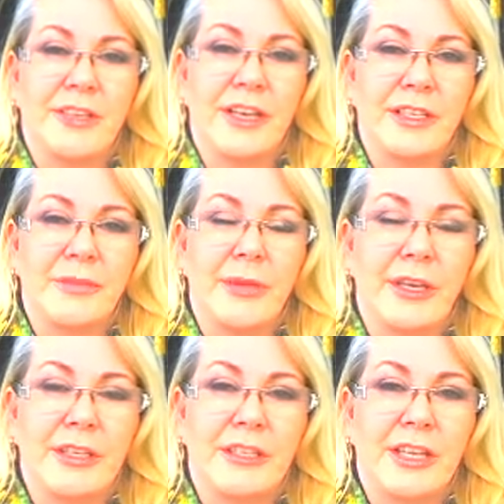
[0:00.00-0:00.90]

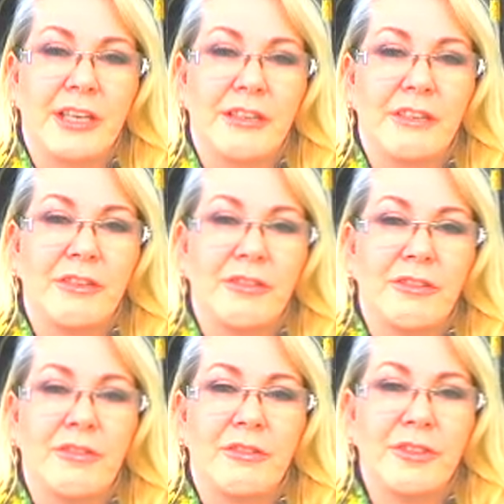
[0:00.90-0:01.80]
aspects, that
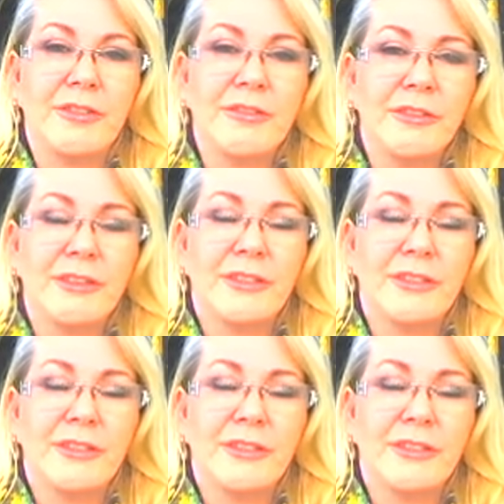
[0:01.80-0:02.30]
you don't